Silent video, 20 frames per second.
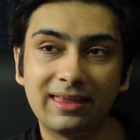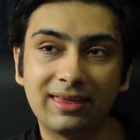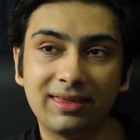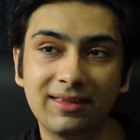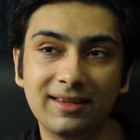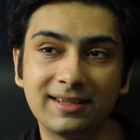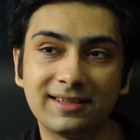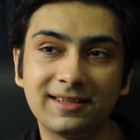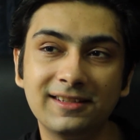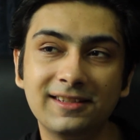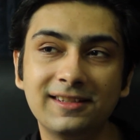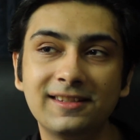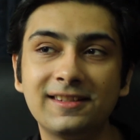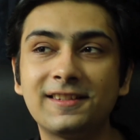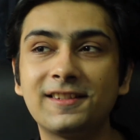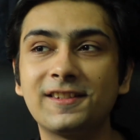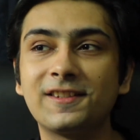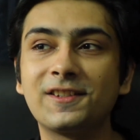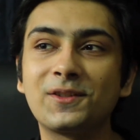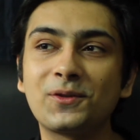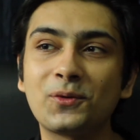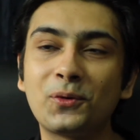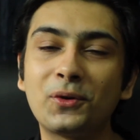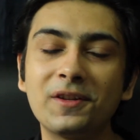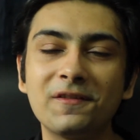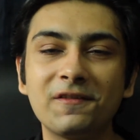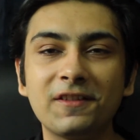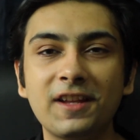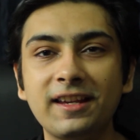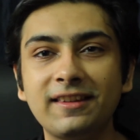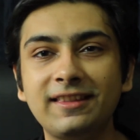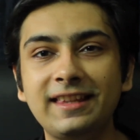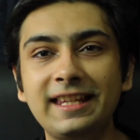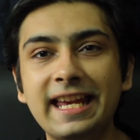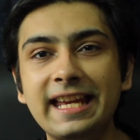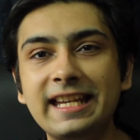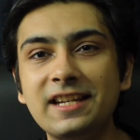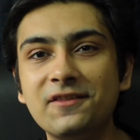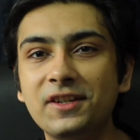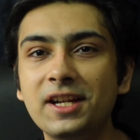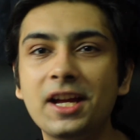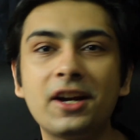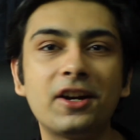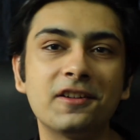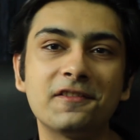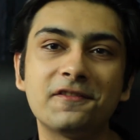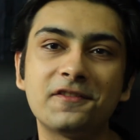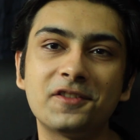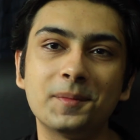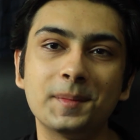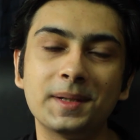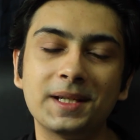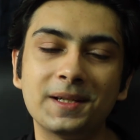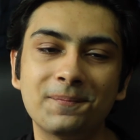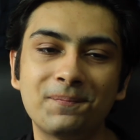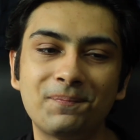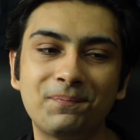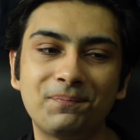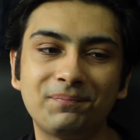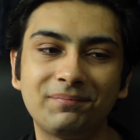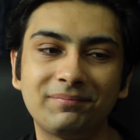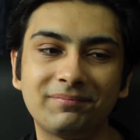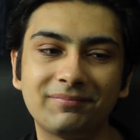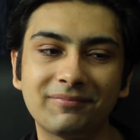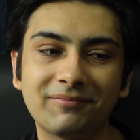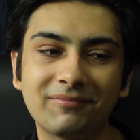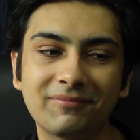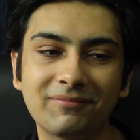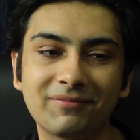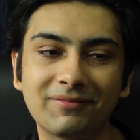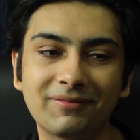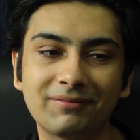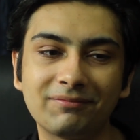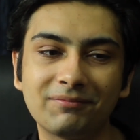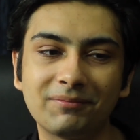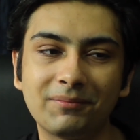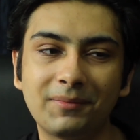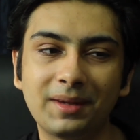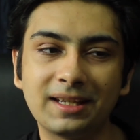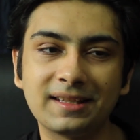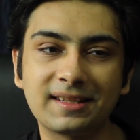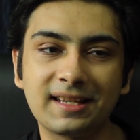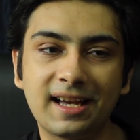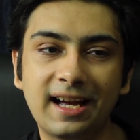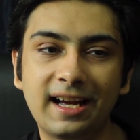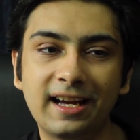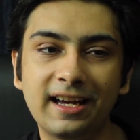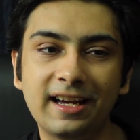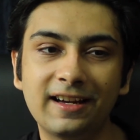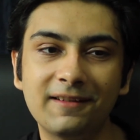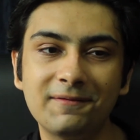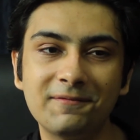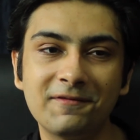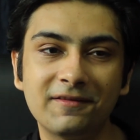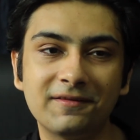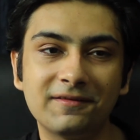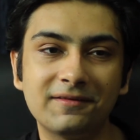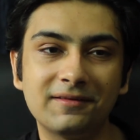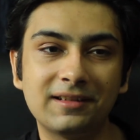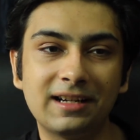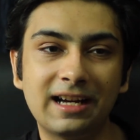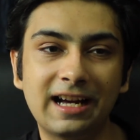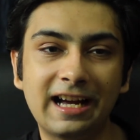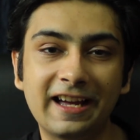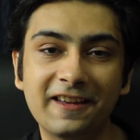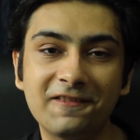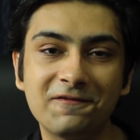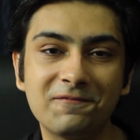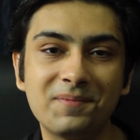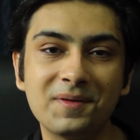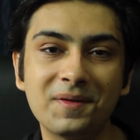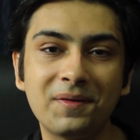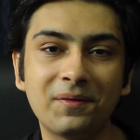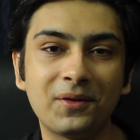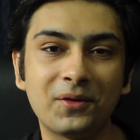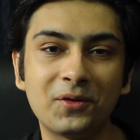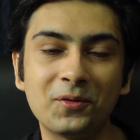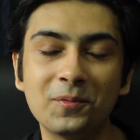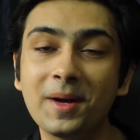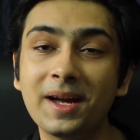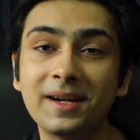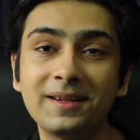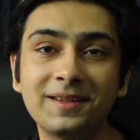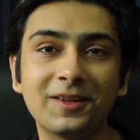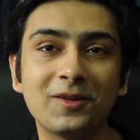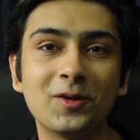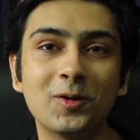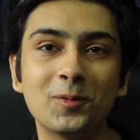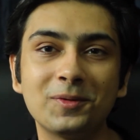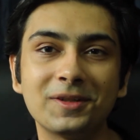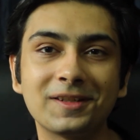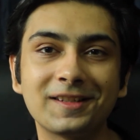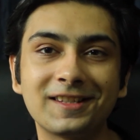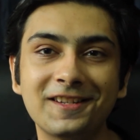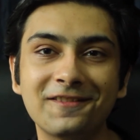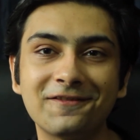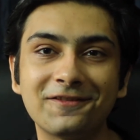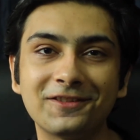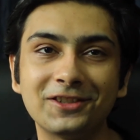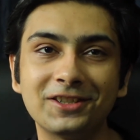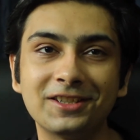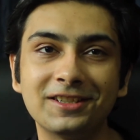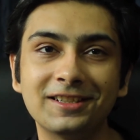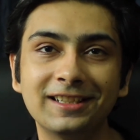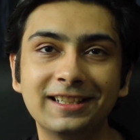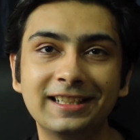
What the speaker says: this is sort of like the end of an era for me, because I've been the romantic hopelessly for